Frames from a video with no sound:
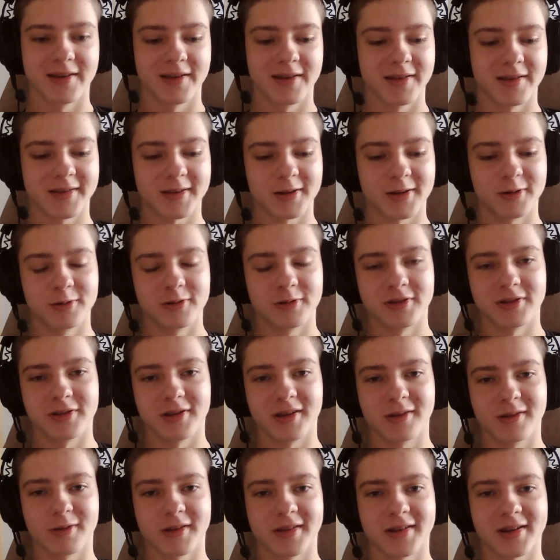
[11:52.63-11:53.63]
So
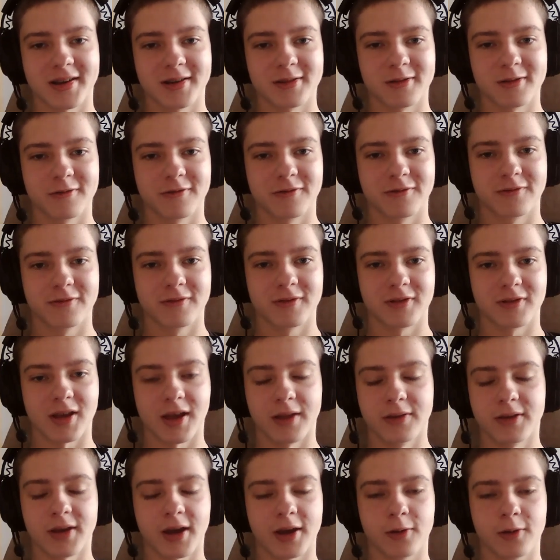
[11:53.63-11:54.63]
this was kind of,
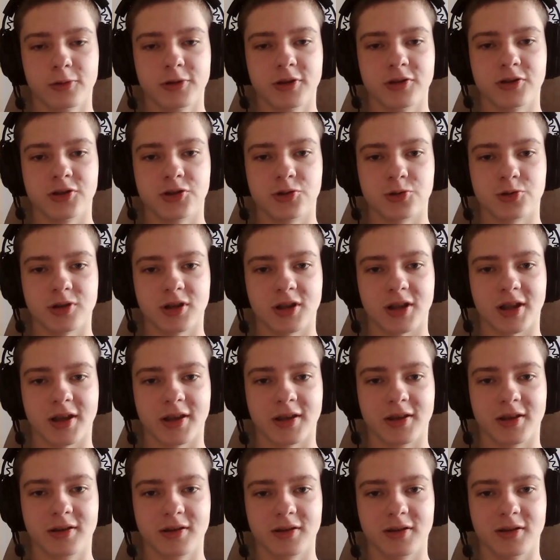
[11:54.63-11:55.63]
and I wouldn't drink
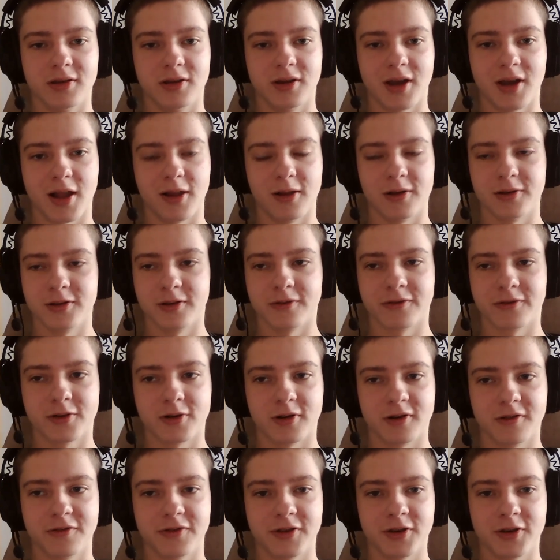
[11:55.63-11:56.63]
like a lot of
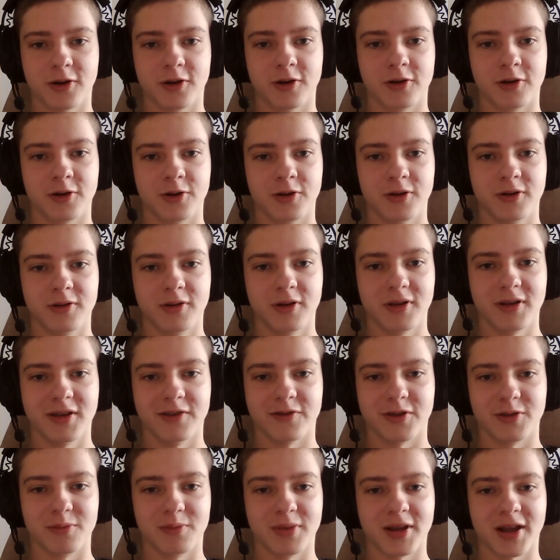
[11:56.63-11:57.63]
coffee or
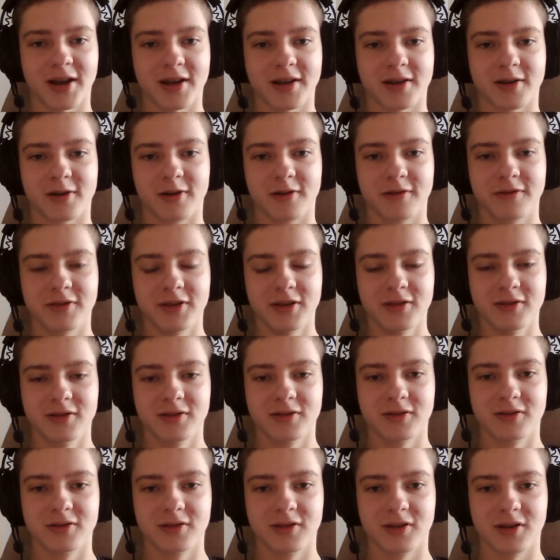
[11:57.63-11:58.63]
even black coffee.
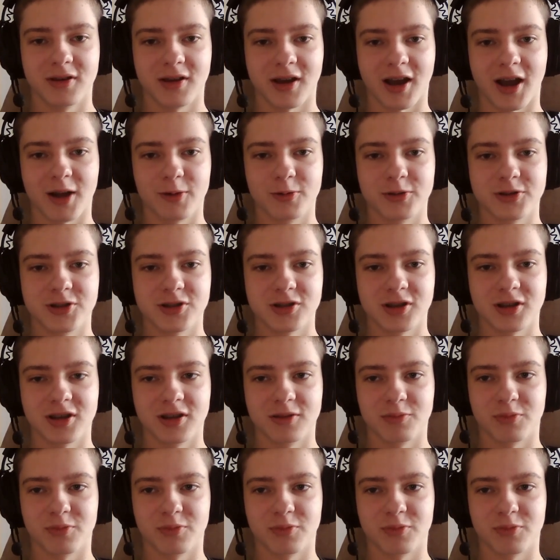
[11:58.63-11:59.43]
I would drink it